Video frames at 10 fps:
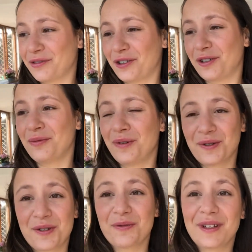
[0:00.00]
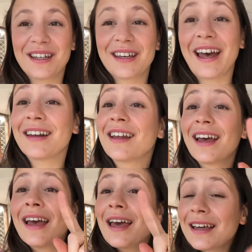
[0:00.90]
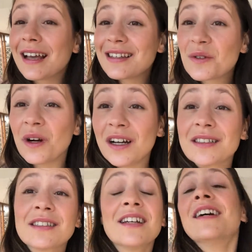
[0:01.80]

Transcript: for almost a week. And guess what?